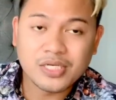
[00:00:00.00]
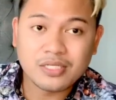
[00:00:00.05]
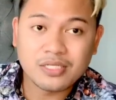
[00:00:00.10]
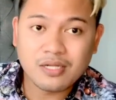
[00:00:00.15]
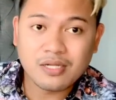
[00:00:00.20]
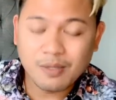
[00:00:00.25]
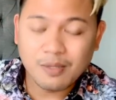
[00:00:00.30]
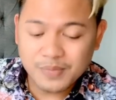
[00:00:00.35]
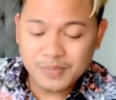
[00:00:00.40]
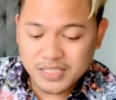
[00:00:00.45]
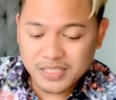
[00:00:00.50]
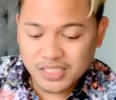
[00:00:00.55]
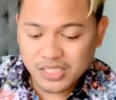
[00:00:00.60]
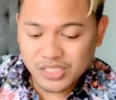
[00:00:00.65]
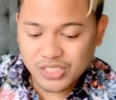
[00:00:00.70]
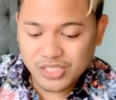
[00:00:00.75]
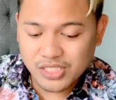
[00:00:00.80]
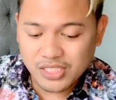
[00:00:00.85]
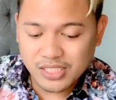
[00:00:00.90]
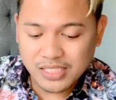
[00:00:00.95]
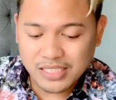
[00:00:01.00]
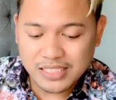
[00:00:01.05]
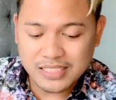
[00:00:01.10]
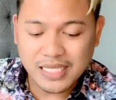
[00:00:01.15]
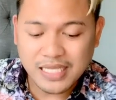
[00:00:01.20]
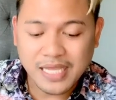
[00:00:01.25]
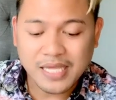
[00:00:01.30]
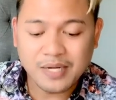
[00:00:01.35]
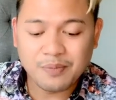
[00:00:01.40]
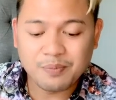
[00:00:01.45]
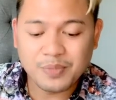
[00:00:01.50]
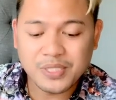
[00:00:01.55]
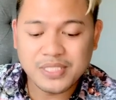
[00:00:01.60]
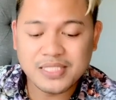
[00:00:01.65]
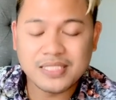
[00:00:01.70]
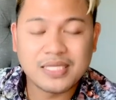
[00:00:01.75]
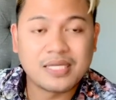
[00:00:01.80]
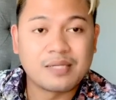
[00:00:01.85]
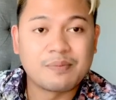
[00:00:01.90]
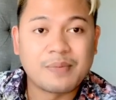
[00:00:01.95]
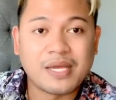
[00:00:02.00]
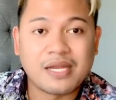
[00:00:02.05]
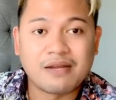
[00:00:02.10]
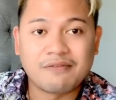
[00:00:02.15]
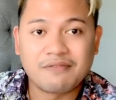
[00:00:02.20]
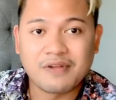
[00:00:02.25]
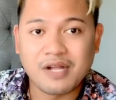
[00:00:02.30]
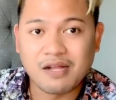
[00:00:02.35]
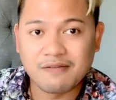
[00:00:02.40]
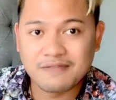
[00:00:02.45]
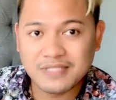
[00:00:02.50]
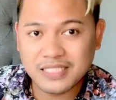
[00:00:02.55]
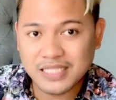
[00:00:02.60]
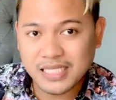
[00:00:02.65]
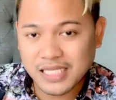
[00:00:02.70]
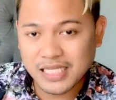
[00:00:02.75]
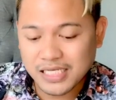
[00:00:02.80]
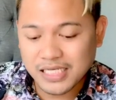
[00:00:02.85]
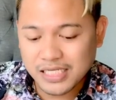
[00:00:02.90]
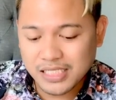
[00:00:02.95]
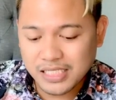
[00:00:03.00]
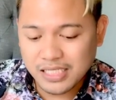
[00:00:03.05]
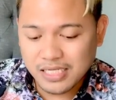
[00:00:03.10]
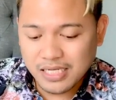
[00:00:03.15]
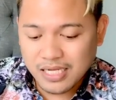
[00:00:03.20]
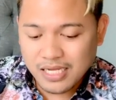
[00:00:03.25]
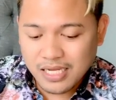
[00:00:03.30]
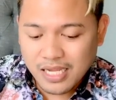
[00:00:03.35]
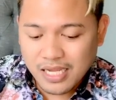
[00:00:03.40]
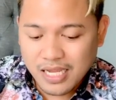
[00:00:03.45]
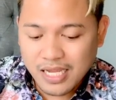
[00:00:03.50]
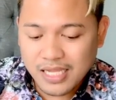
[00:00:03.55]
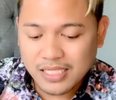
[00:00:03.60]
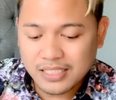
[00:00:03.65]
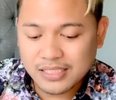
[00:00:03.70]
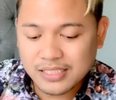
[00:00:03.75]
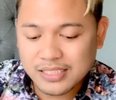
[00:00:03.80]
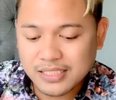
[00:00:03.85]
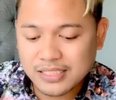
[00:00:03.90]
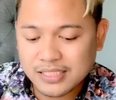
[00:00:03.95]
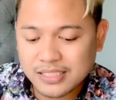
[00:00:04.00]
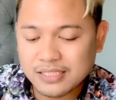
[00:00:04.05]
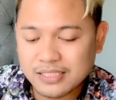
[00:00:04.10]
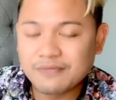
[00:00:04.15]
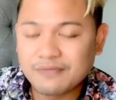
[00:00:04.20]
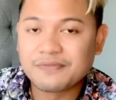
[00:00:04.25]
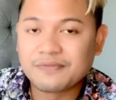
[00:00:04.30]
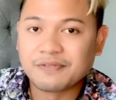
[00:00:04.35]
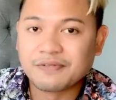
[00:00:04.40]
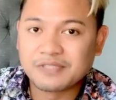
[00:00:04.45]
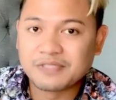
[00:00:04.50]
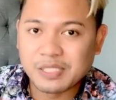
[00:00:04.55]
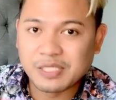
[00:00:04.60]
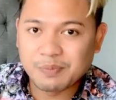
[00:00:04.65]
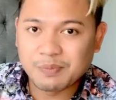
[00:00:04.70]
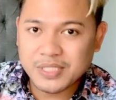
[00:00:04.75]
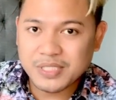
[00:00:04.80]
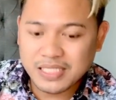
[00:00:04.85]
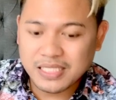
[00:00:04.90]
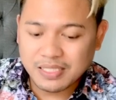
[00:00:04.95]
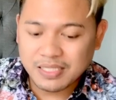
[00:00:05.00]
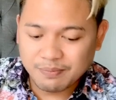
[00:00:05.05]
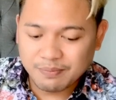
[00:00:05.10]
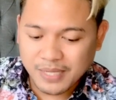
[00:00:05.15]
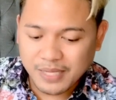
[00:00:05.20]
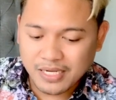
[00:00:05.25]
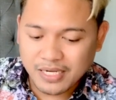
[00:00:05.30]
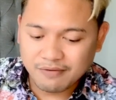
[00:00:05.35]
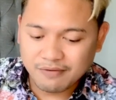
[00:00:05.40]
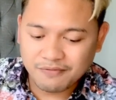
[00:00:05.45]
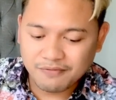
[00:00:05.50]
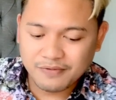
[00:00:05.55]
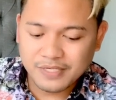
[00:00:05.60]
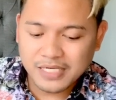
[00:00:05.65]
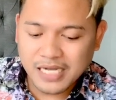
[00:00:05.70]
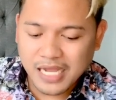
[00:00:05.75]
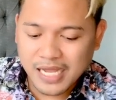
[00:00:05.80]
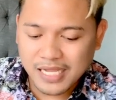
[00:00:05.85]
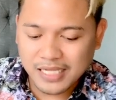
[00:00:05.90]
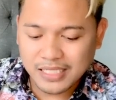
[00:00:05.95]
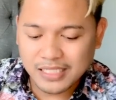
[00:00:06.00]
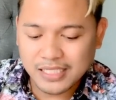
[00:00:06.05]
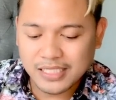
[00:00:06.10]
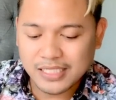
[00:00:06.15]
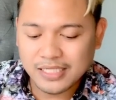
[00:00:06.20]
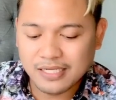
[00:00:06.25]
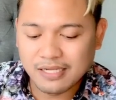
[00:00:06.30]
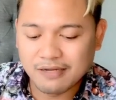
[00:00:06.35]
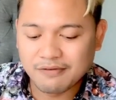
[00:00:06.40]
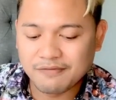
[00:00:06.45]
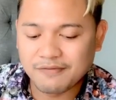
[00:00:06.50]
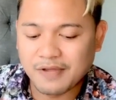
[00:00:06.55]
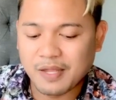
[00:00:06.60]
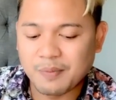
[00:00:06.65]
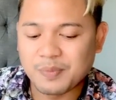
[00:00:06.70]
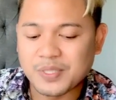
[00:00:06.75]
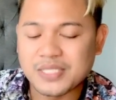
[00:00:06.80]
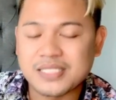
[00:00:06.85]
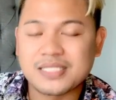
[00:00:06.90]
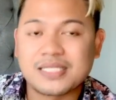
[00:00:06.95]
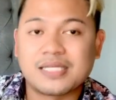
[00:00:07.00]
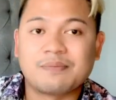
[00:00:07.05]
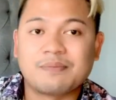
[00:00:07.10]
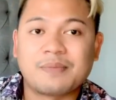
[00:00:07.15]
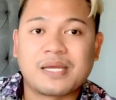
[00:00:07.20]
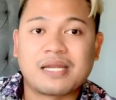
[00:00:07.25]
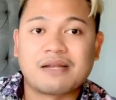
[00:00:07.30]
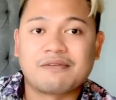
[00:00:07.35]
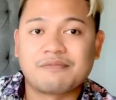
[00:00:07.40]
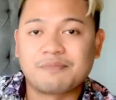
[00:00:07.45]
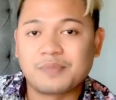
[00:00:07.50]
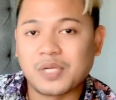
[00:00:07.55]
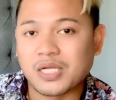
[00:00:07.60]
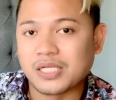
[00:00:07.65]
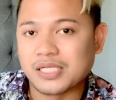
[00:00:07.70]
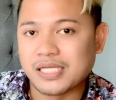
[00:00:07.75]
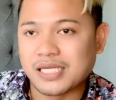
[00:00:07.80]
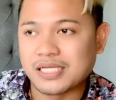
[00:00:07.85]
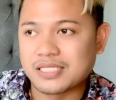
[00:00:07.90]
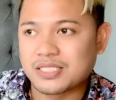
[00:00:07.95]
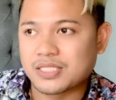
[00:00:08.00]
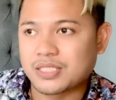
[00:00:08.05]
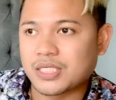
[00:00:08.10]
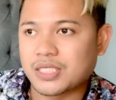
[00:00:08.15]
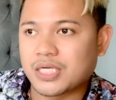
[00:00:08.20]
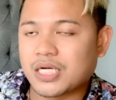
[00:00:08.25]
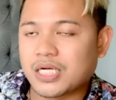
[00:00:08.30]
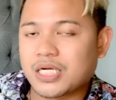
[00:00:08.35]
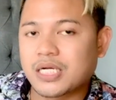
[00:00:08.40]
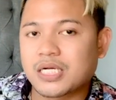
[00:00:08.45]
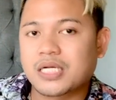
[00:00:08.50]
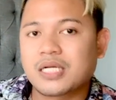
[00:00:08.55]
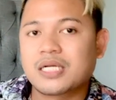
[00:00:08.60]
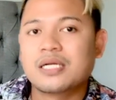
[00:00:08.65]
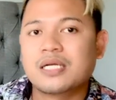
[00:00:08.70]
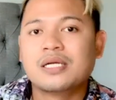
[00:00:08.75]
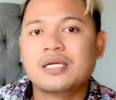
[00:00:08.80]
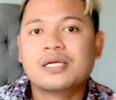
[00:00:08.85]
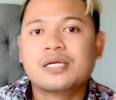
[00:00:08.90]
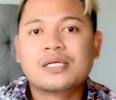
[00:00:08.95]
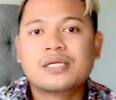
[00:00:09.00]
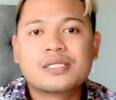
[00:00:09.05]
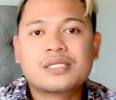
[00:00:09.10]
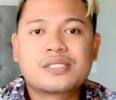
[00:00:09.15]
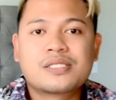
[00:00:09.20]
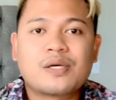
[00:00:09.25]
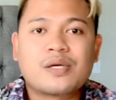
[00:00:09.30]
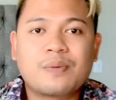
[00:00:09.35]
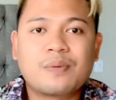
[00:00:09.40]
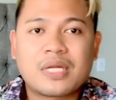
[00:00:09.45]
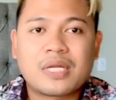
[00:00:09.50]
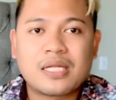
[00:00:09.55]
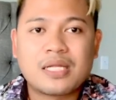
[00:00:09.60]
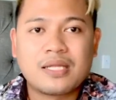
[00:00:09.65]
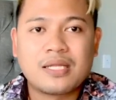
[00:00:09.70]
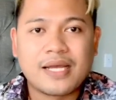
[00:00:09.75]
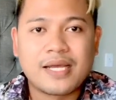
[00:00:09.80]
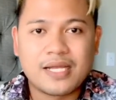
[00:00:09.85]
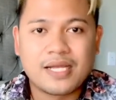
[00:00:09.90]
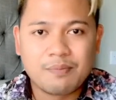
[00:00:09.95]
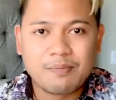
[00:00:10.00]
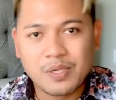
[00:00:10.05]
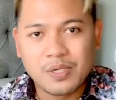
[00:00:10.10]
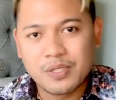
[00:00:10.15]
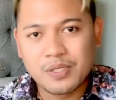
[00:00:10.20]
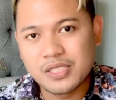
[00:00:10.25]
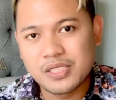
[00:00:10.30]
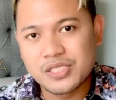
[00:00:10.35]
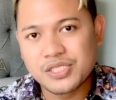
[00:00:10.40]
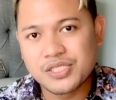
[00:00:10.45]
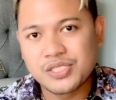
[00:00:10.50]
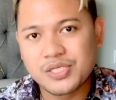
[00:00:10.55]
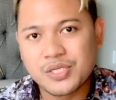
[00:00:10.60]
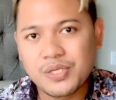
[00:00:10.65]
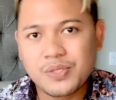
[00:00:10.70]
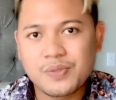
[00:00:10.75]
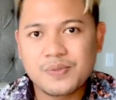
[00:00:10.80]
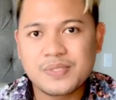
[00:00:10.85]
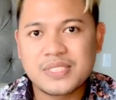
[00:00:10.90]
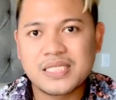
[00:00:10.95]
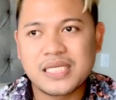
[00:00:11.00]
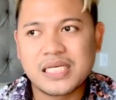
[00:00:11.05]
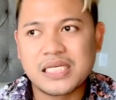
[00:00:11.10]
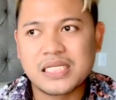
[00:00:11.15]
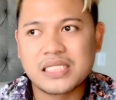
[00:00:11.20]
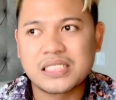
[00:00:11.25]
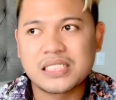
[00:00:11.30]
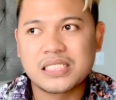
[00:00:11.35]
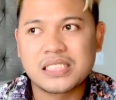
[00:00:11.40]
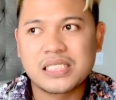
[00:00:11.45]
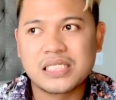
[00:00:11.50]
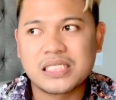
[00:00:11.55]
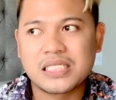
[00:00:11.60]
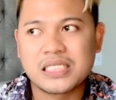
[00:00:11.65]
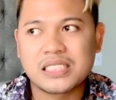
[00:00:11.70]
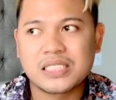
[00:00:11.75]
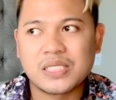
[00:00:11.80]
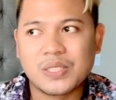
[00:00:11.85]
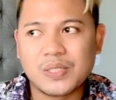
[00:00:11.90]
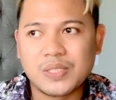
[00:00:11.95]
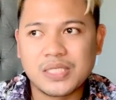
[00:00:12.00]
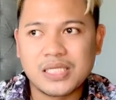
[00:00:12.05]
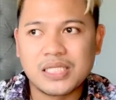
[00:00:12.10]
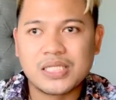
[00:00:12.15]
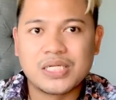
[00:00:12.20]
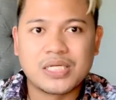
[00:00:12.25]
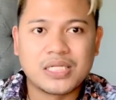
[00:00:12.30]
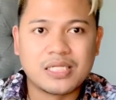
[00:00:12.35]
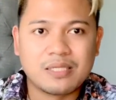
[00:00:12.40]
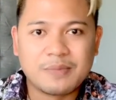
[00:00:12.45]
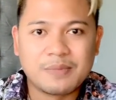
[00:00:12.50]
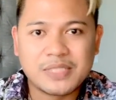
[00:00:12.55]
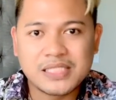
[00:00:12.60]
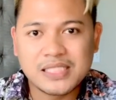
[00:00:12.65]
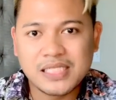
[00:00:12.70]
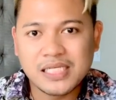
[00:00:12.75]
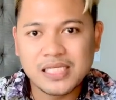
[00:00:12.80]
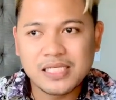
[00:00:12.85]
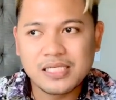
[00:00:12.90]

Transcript: composition is 80% made of calfskin, 15% made of nylon, and 5% made of polyester. So what I like about these shoes is this is only their limited